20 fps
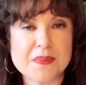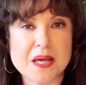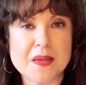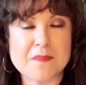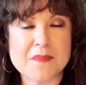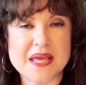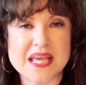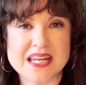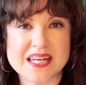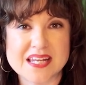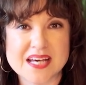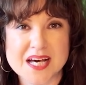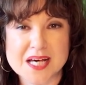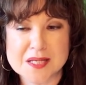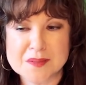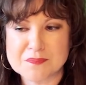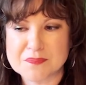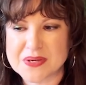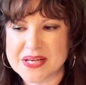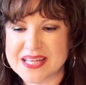I may
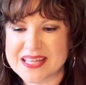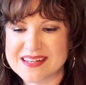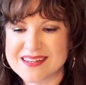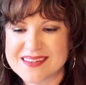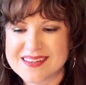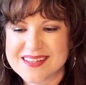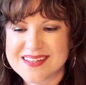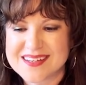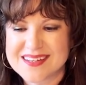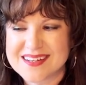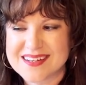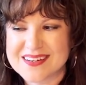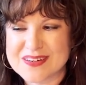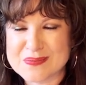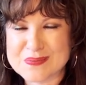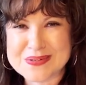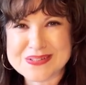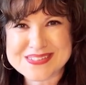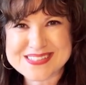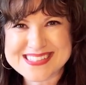not, but
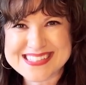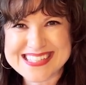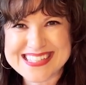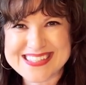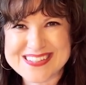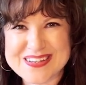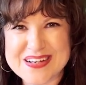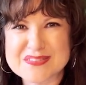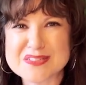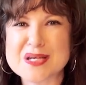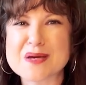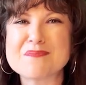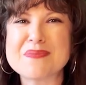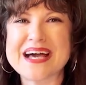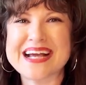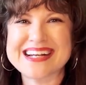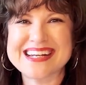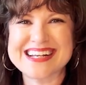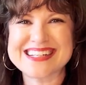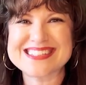we'll see. You'll have to come
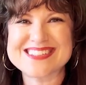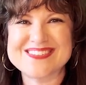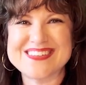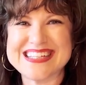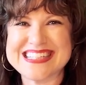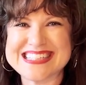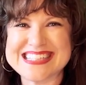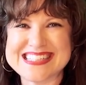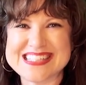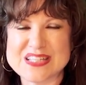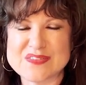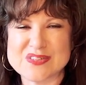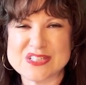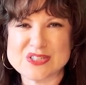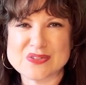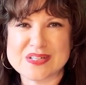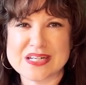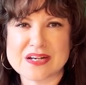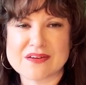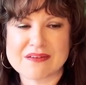back next week to see
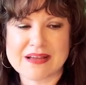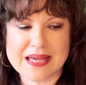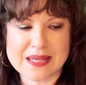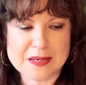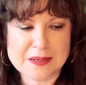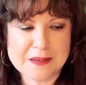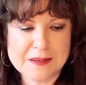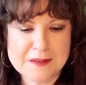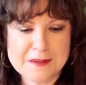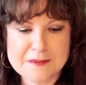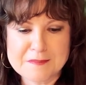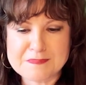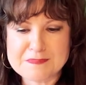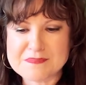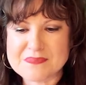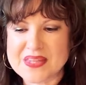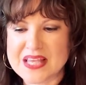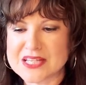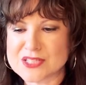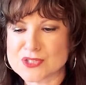which one I read.
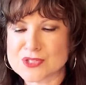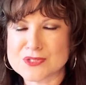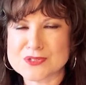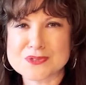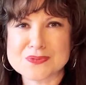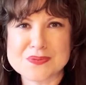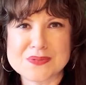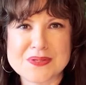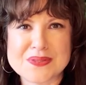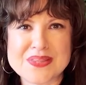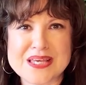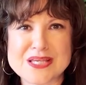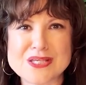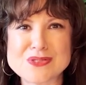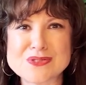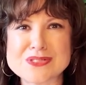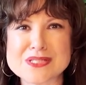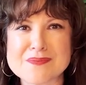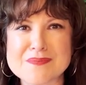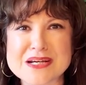As usual, thank
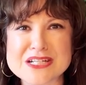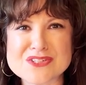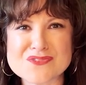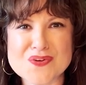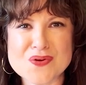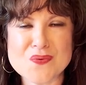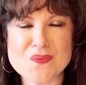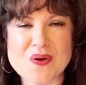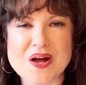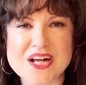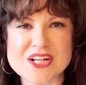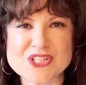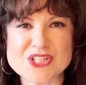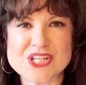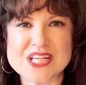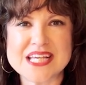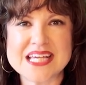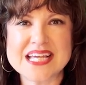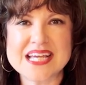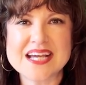you so much for
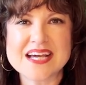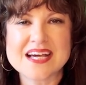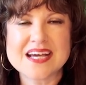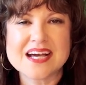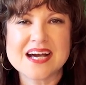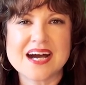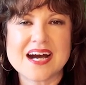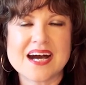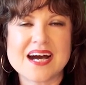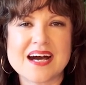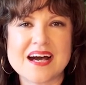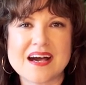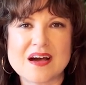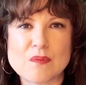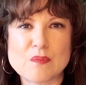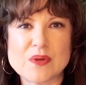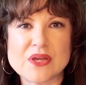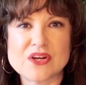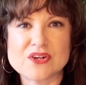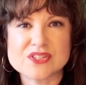watching.
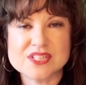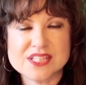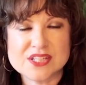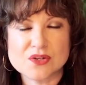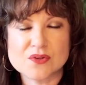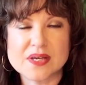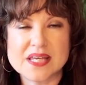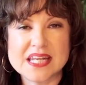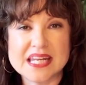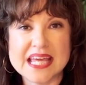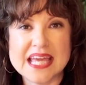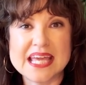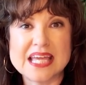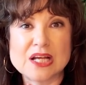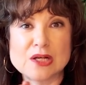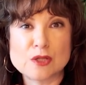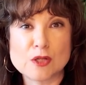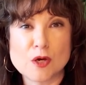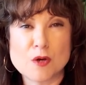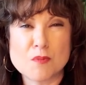We are still in a
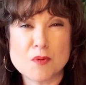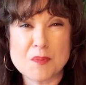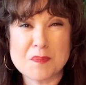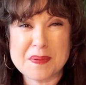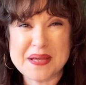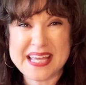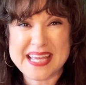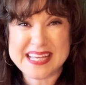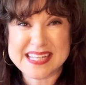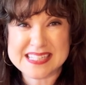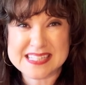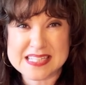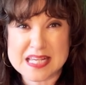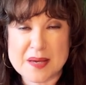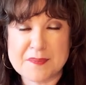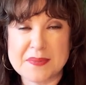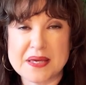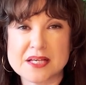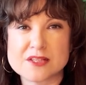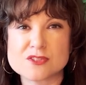global
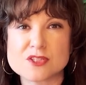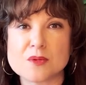pandemic.